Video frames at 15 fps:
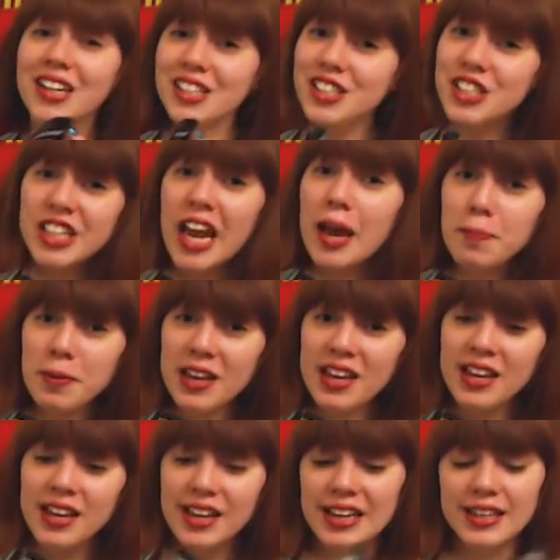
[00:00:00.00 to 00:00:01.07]

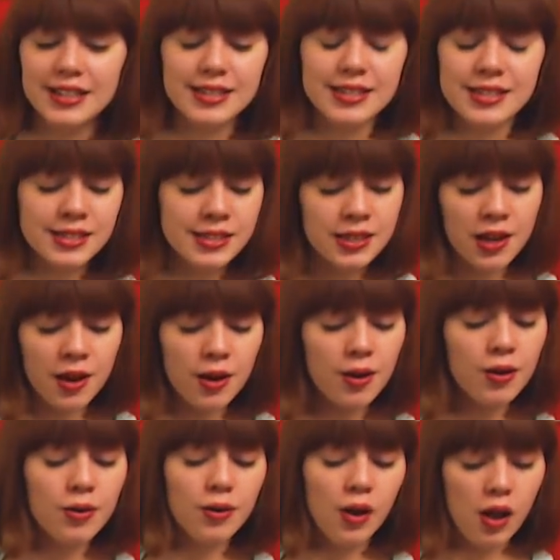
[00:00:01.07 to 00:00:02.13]
Champions!
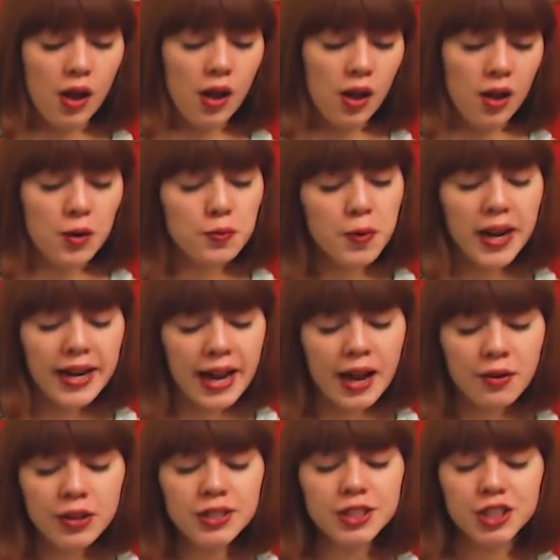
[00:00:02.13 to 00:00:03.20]
So, right
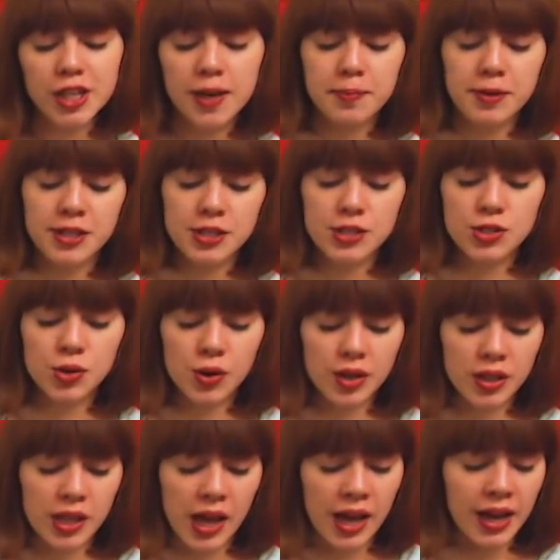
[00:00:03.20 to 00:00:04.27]
now in the Champions
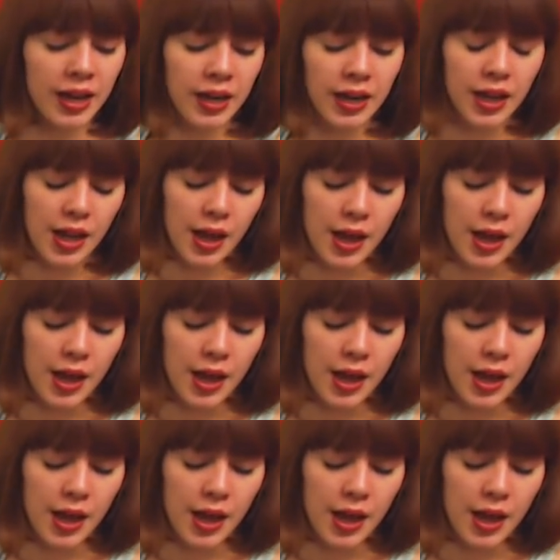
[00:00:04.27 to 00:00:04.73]
storyline,